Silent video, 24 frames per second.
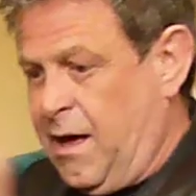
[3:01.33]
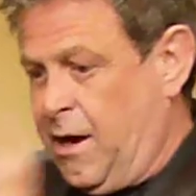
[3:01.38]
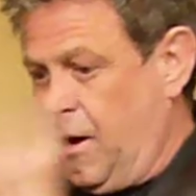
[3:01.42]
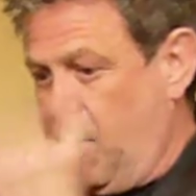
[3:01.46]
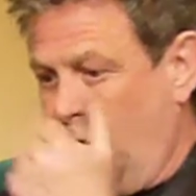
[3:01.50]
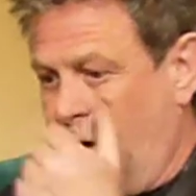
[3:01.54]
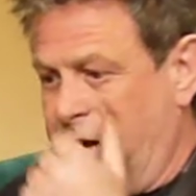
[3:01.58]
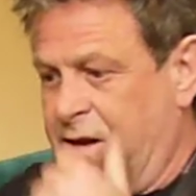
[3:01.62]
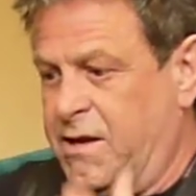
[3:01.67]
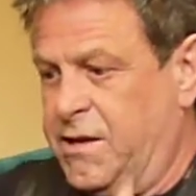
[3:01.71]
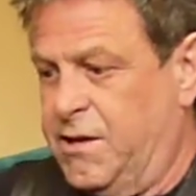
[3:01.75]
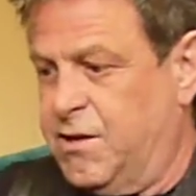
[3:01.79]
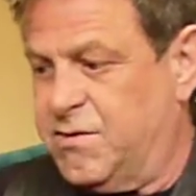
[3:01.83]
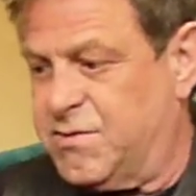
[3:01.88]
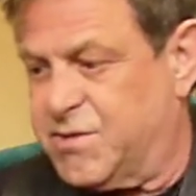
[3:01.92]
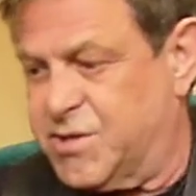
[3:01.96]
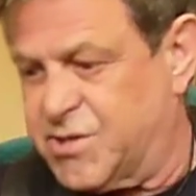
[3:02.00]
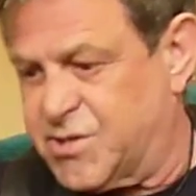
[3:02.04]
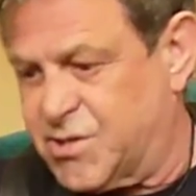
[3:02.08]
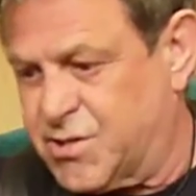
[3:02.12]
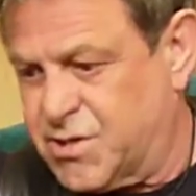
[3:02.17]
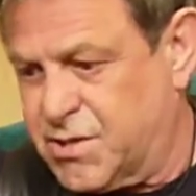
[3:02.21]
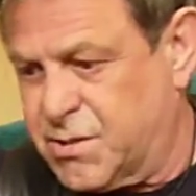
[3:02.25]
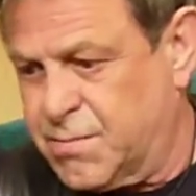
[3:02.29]
and I had to use a
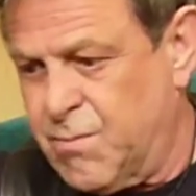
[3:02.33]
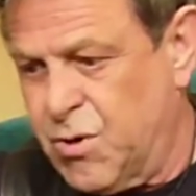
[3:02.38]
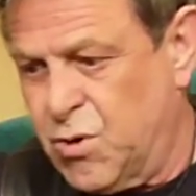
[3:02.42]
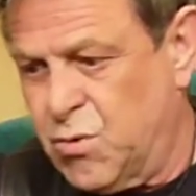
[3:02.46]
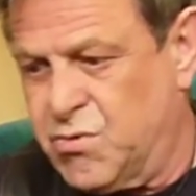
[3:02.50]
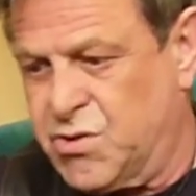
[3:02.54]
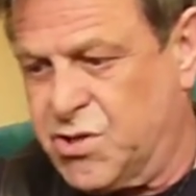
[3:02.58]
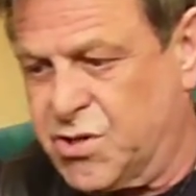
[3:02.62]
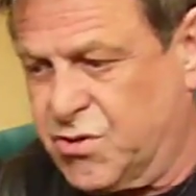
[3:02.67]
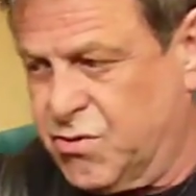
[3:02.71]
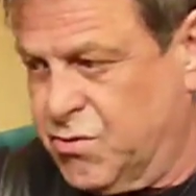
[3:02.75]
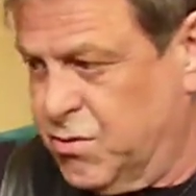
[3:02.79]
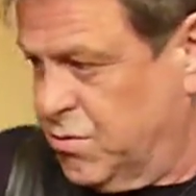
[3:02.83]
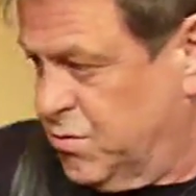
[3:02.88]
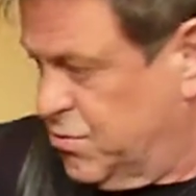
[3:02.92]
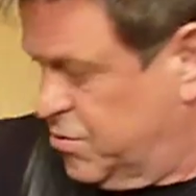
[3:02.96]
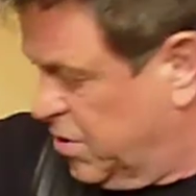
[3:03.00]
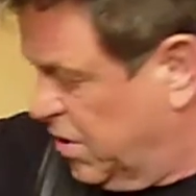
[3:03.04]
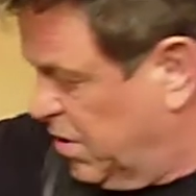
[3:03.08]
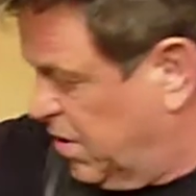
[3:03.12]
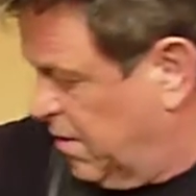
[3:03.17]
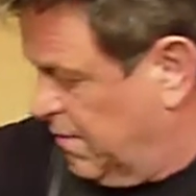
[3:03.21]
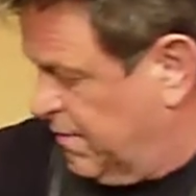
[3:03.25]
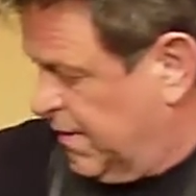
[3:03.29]
small
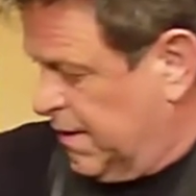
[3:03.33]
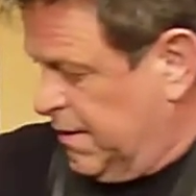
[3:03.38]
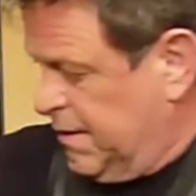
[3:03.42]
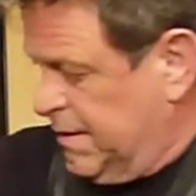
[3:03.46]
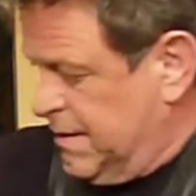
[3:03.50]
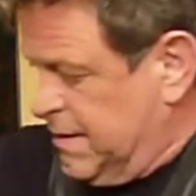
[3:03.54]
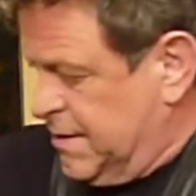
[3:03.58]
screwdriver